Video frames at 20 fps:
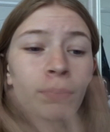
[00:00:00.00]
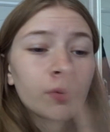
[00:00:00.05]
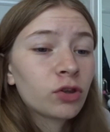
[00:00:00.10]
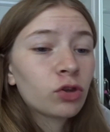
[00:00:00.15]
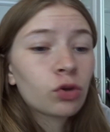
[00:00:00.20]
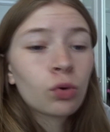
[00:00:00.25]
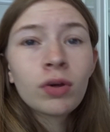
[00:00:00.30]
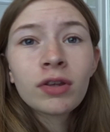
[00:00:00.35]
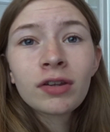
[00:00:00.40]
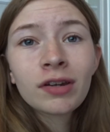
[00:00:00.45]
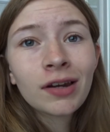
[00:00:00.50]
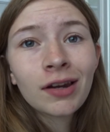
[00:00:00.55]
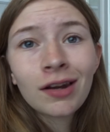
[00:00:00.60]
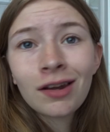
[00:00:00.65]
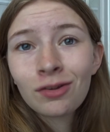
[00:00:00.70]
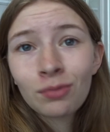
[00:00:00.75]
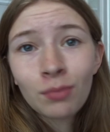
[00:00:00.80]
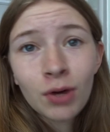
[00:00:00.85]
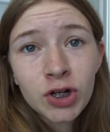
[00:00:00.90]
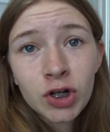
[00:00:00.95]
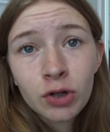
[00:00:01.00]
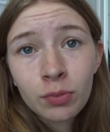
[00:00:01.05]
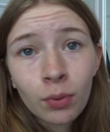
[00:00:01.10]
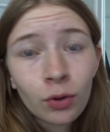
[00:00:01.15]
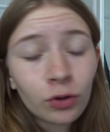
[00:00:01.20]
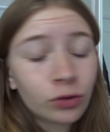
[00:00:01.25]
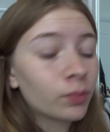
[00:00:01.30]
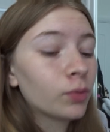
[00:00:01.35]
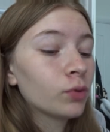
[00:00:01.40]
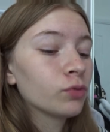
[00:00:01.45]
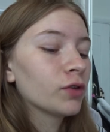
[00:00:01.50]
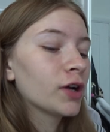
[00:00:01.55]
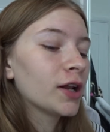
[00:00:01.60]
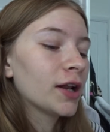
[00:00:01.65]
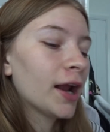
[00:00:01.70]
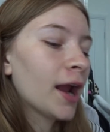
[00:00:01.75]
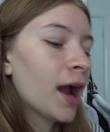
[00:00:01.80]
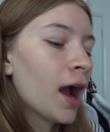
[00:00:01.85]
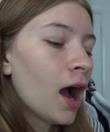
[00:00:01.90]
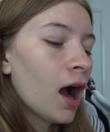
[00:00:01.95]
squeezing in as much as possible,
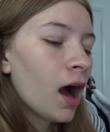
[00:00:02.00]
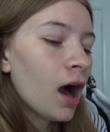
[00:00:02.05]
really.